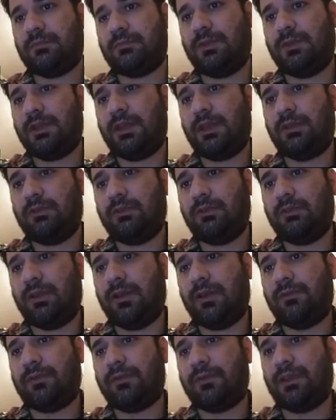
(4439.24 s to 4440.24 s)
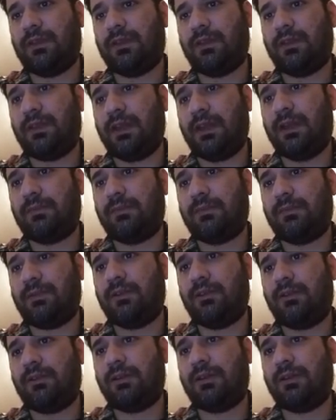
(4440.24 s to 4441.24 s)
then you have, this is
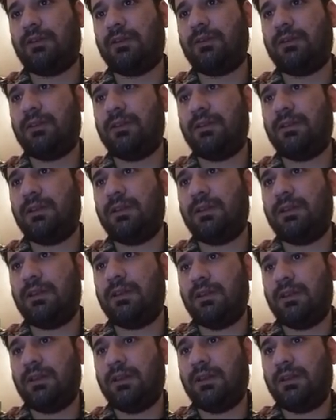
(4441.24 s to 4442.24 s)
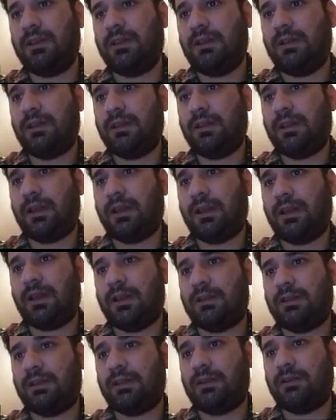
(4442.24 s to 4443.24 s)
epsilon.
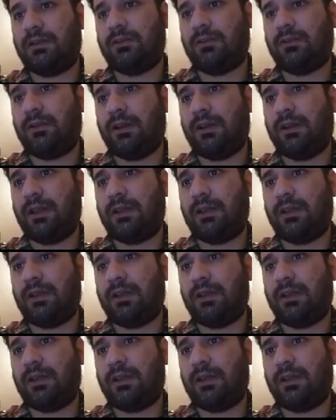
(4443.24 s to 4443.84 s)
And then you're gonna